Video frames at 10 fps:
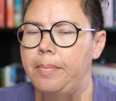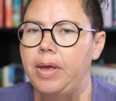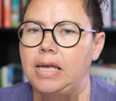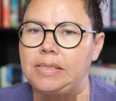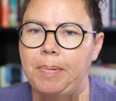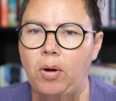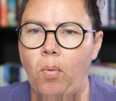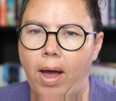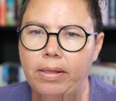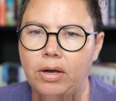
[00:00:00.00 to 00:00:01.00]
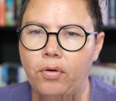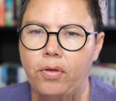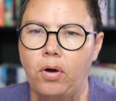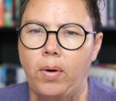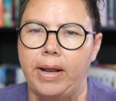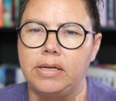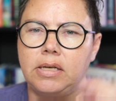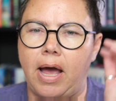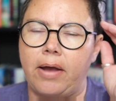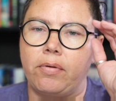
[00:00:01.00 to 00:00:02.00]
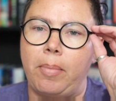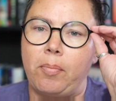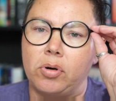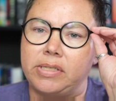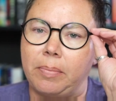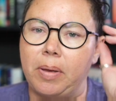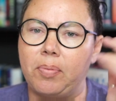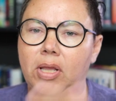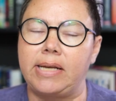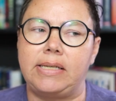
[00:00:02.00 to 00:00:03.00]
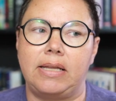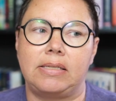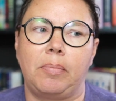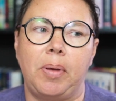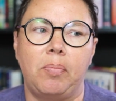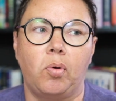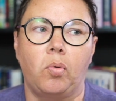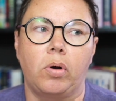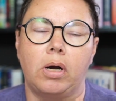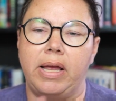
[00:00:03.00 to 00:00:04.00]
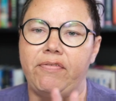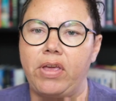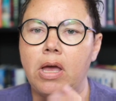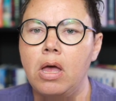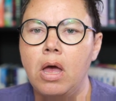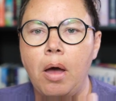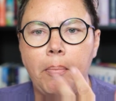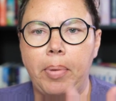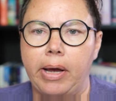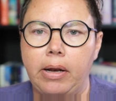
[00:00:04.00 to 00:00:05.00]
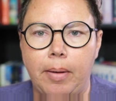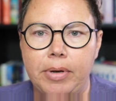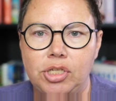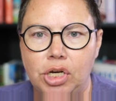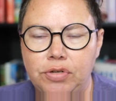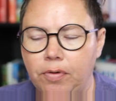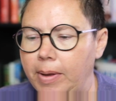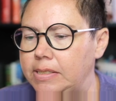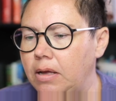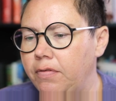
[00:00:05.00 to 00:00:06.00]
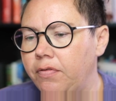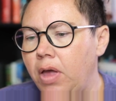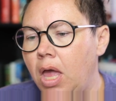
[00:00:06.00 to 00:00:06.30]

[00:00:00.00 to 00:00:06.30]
It's been a while ago though, and I remember some people liked it and some people were iffy, but I'm gonna judge for myself.